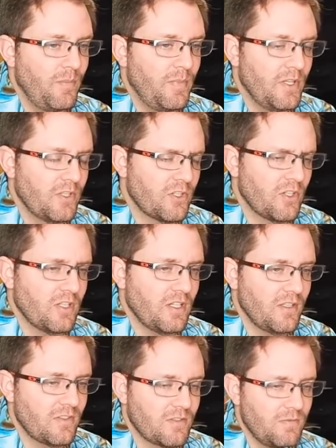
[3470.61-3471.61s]
but it sure
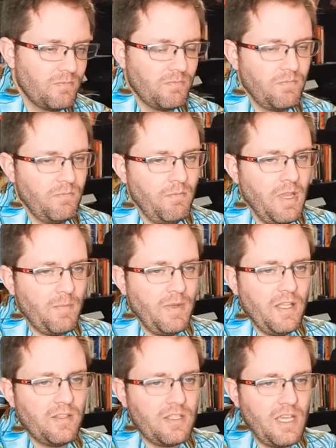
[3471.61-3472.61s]
does make my
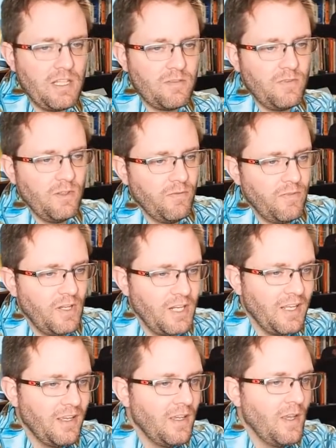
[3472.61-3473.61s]
insides feel
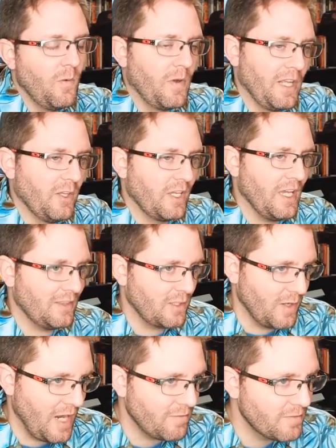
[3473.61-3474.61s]
funny when I look at the
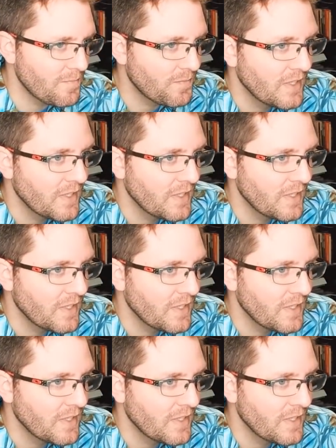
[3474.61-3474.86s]
graph.